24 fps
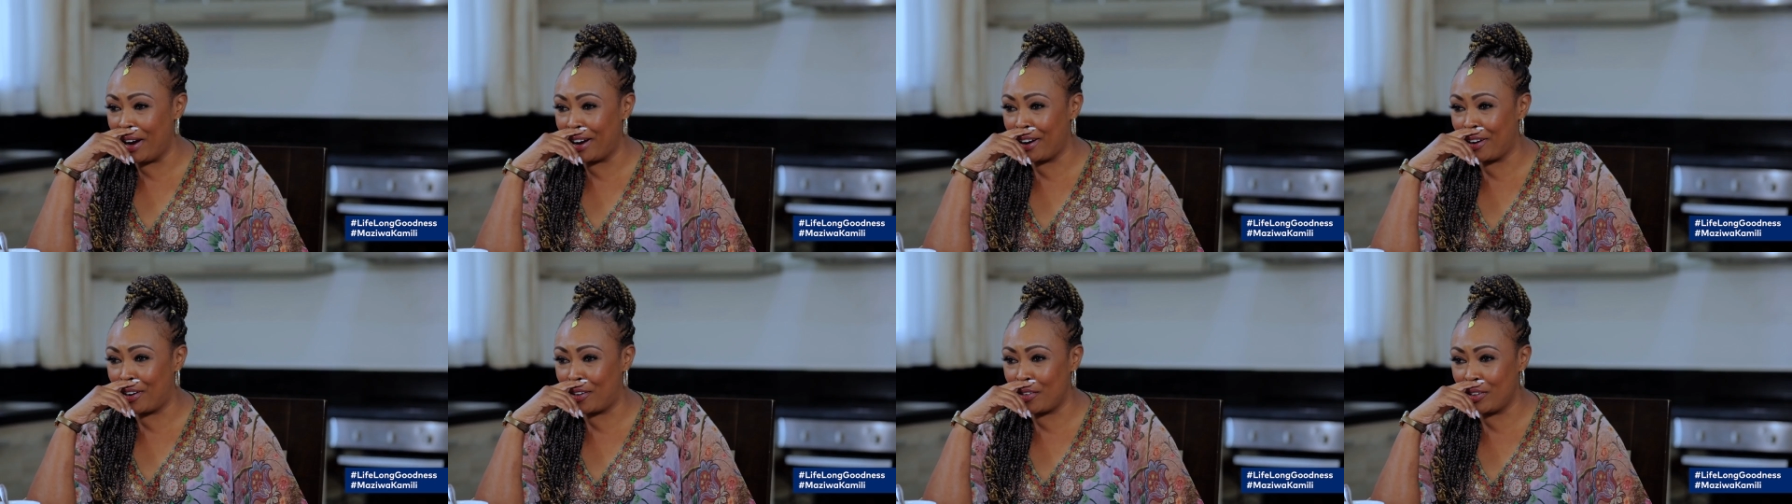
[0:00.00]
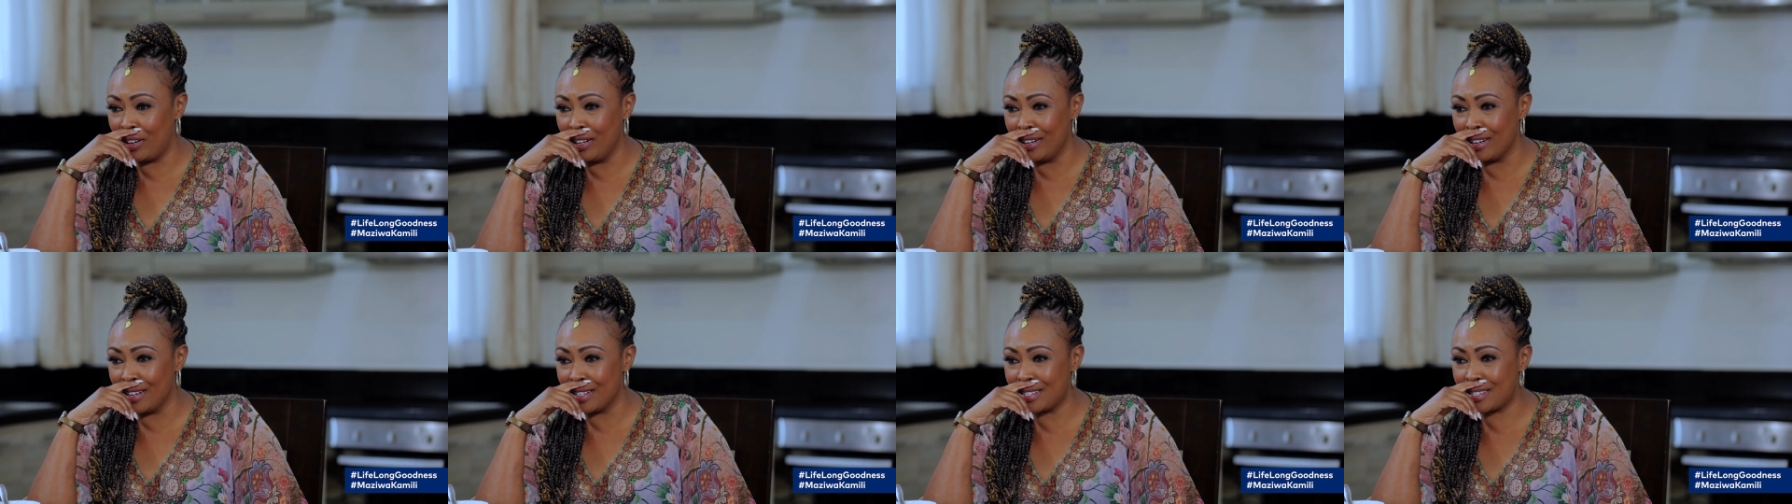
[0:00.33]
my
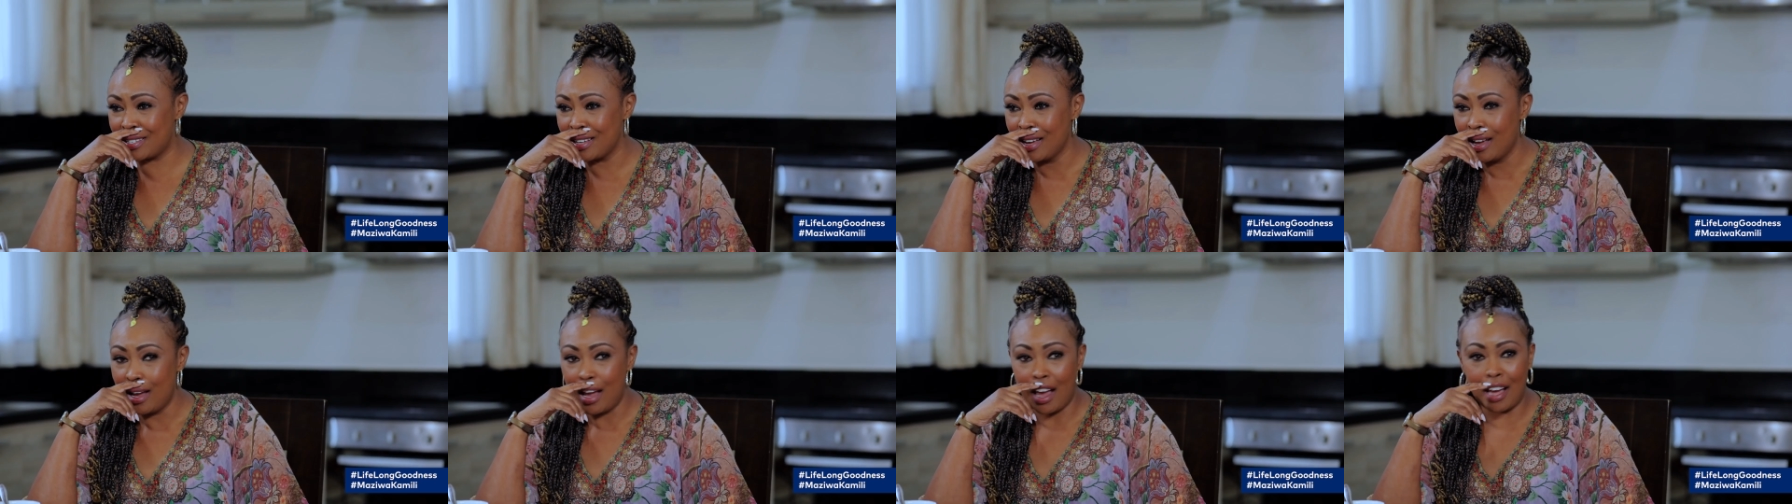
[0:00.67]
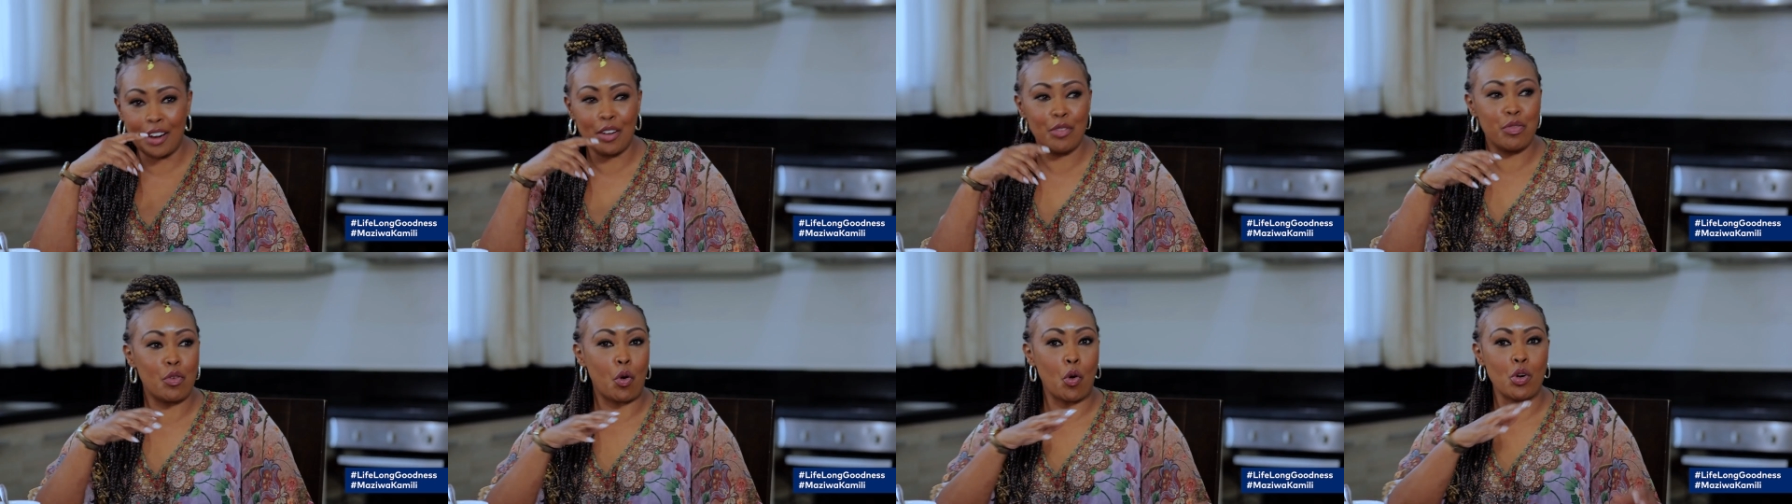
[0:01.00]
goodness.
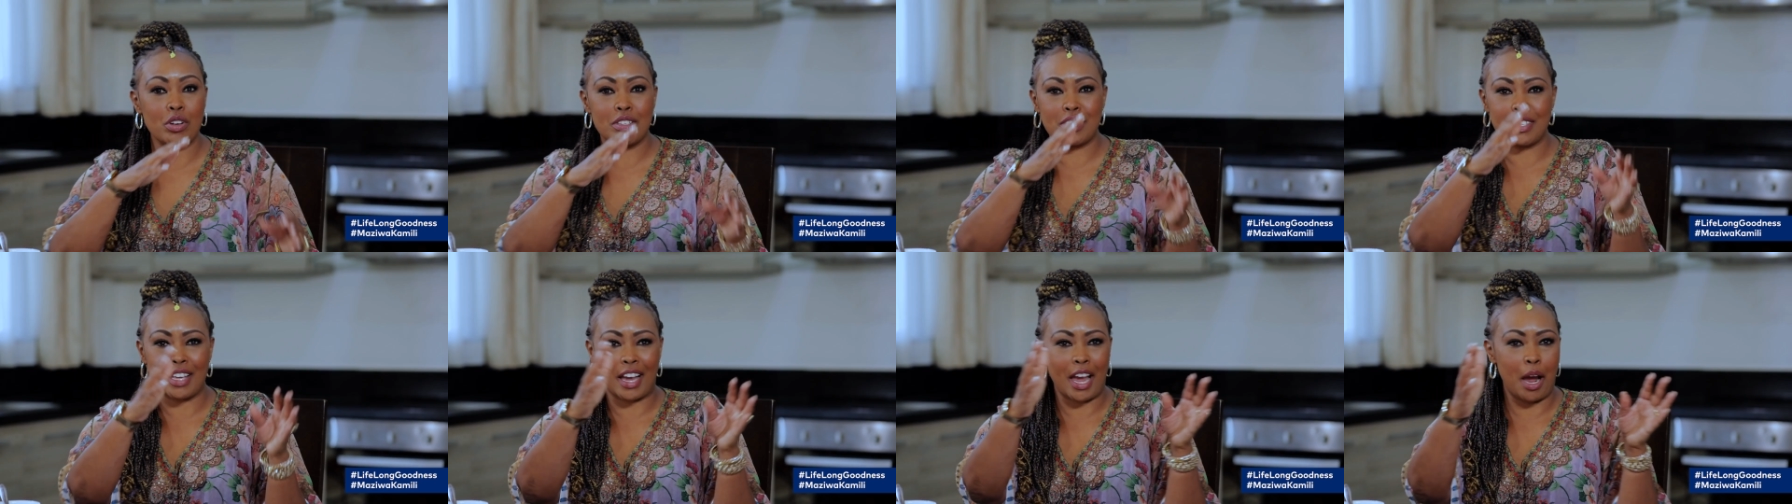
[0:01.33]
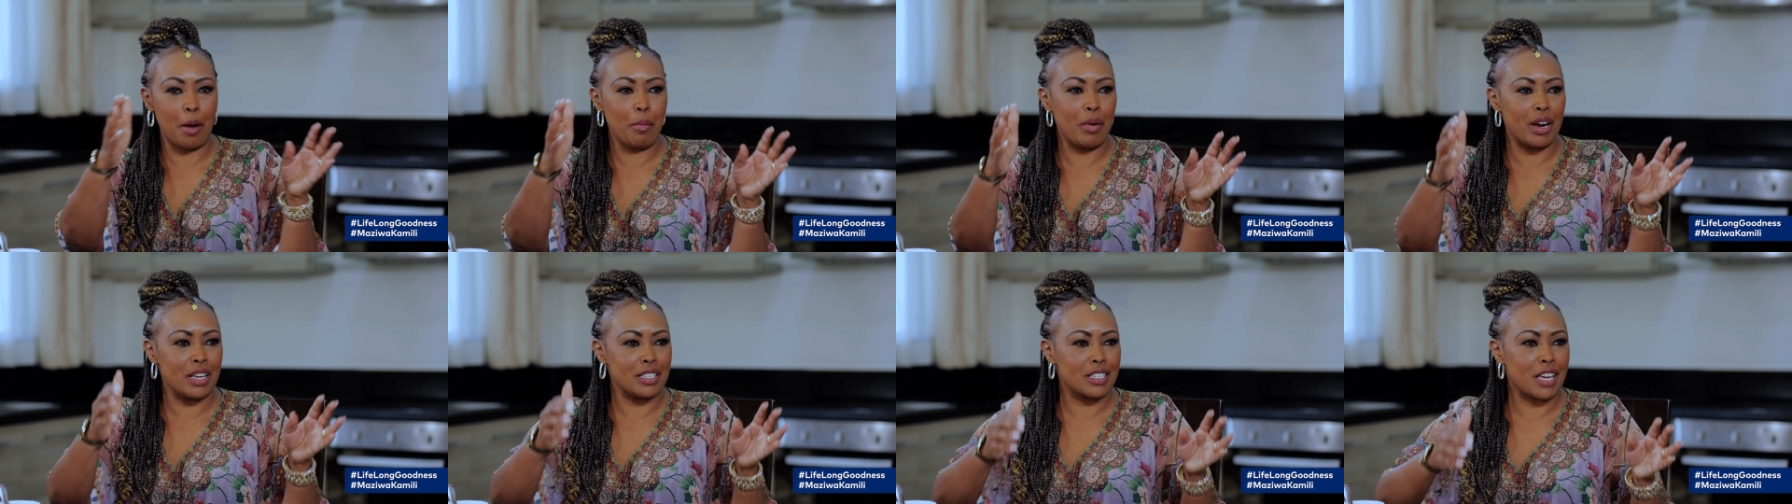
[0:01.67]
And of course, the
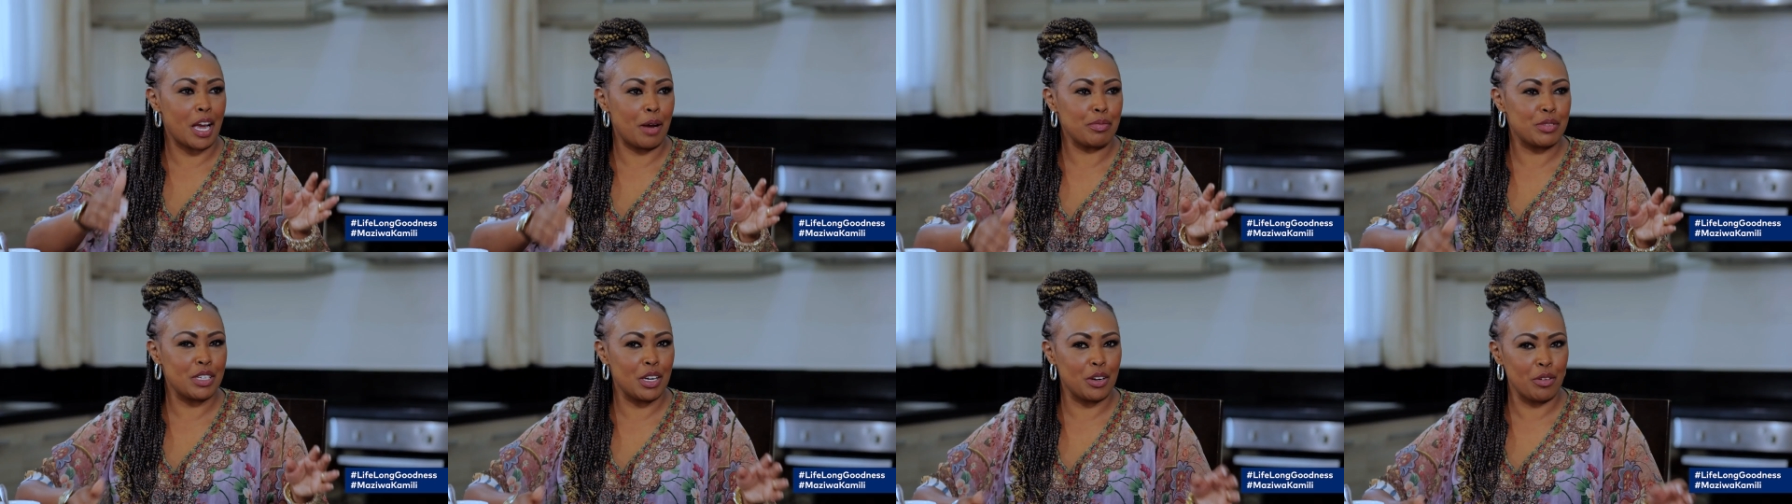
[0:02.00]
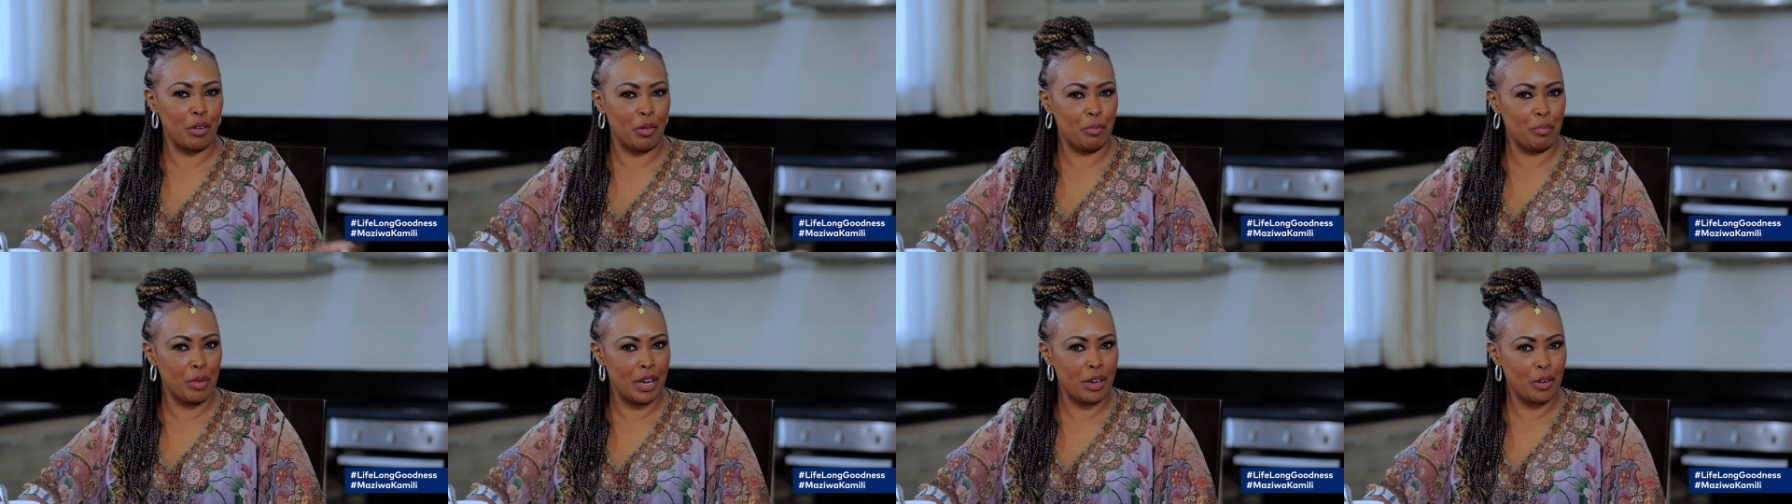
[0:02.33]
camera has
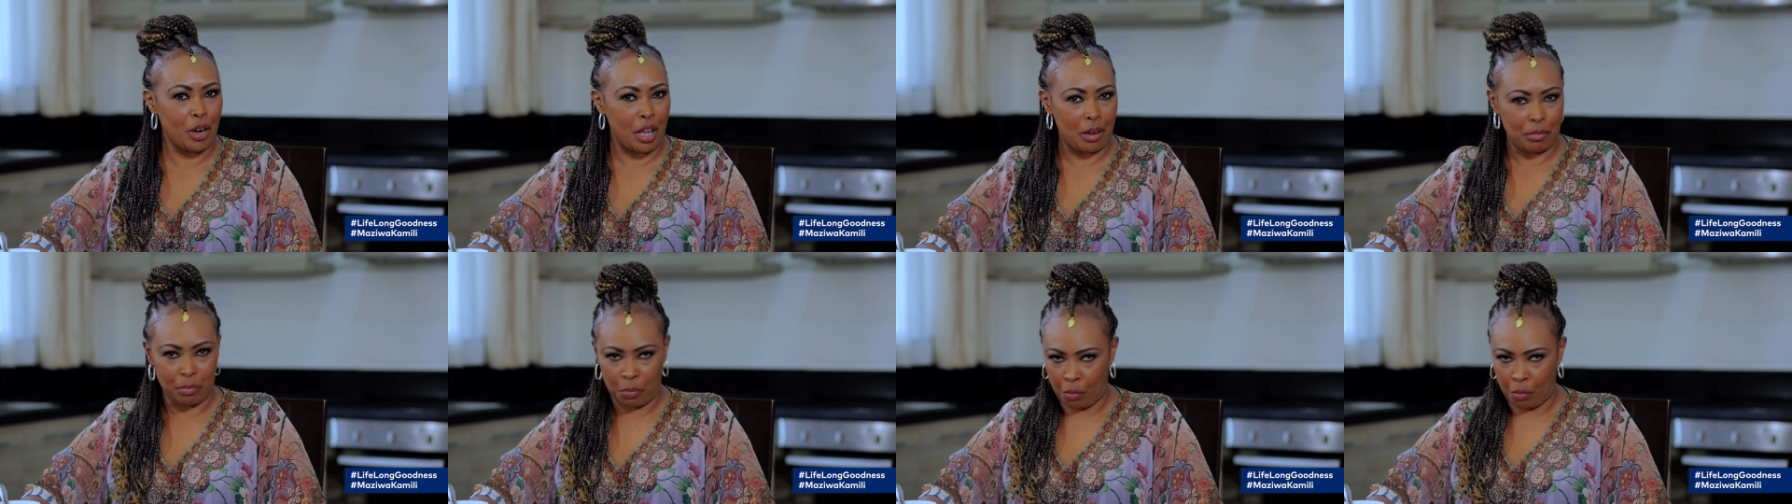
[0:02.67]
captured me